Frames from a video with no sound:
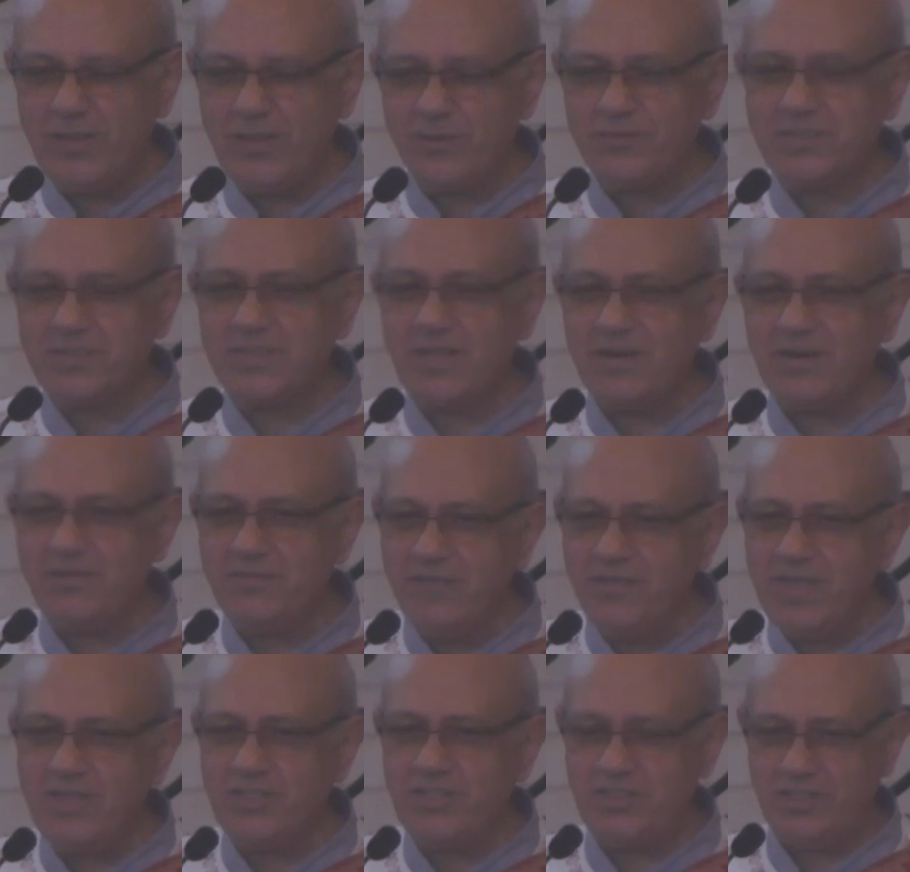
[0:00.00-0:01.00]
of
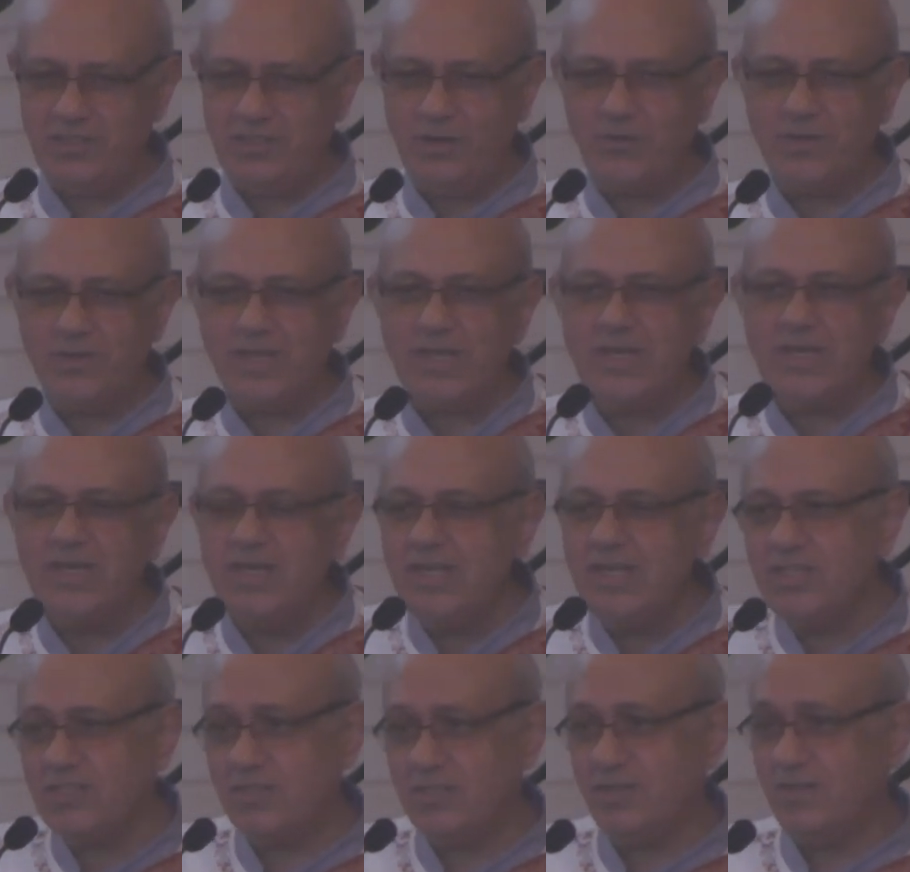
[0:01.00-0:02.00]
salvation or the
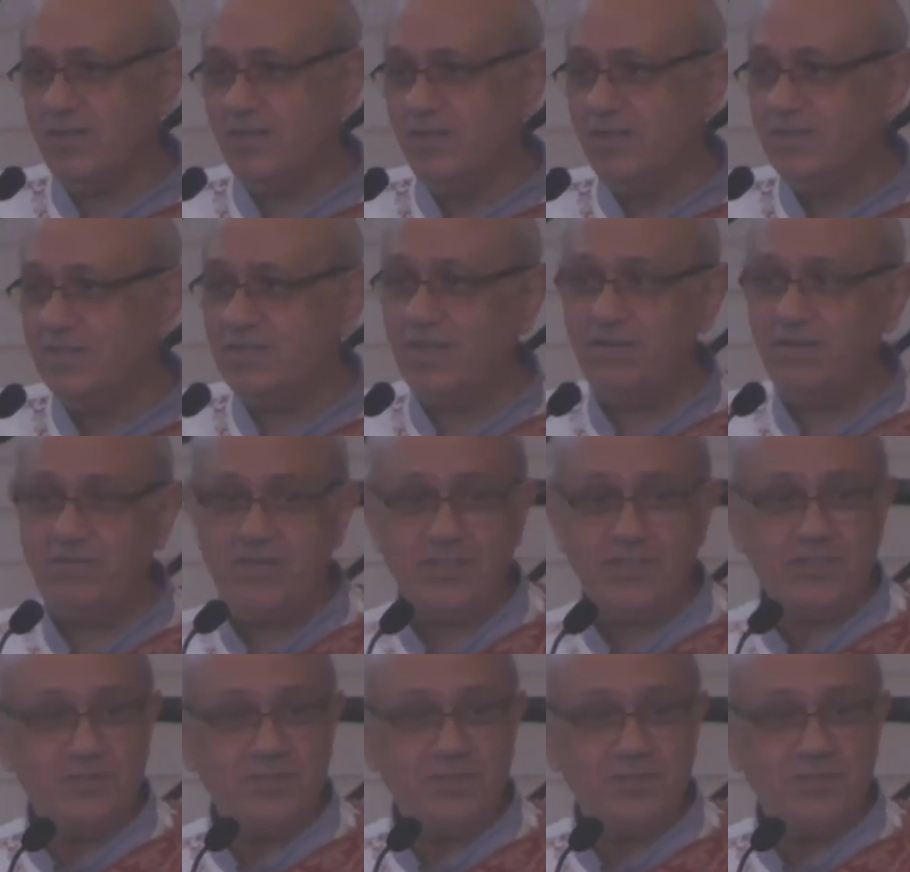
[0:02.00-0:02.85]
initial salvation.